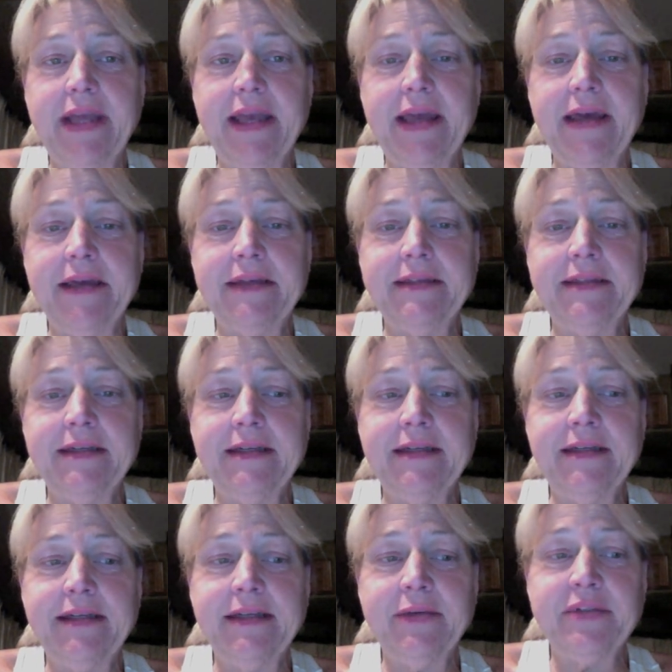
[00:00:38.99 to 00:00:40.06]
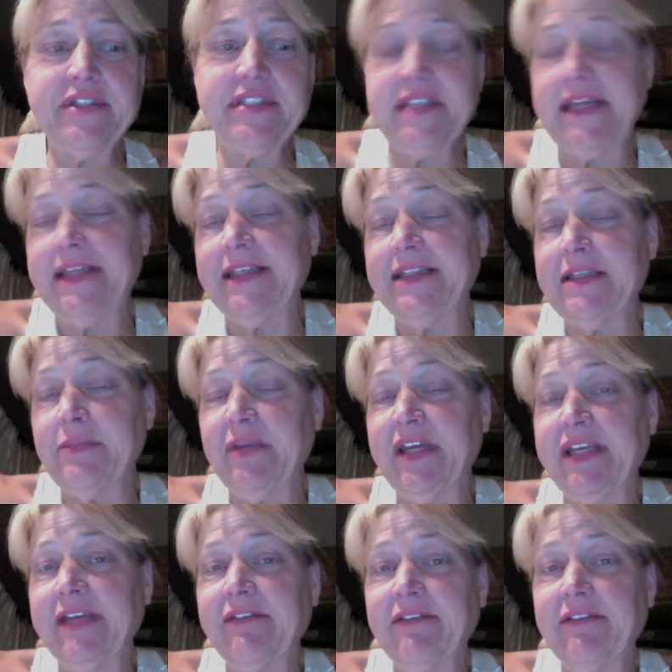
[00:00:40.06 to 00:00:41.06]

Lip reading: and it was stated at the beginning